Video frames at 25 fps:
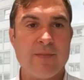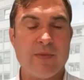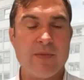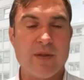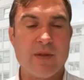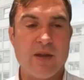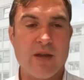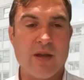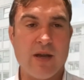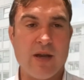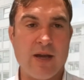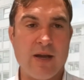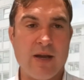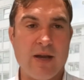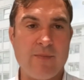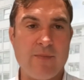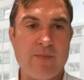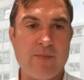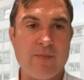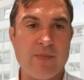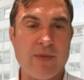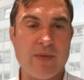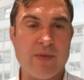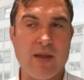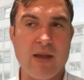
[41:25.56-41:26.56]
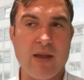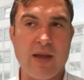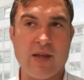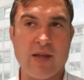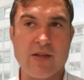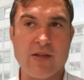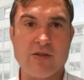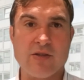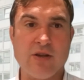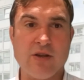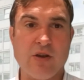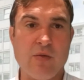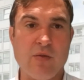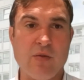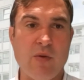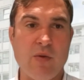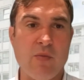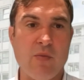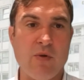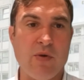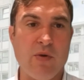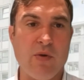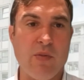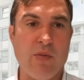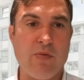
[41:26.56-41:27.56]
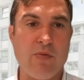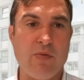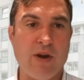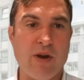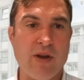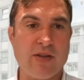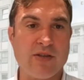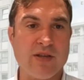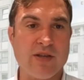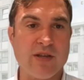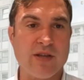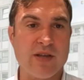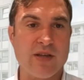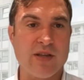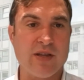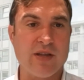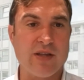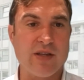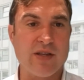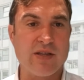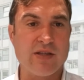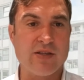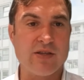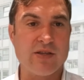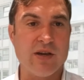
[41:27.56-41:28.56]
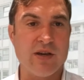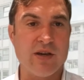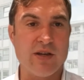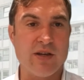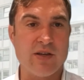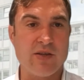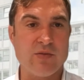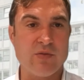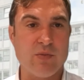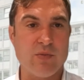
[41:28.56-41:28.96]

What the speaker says: And so when we're appraising these sites,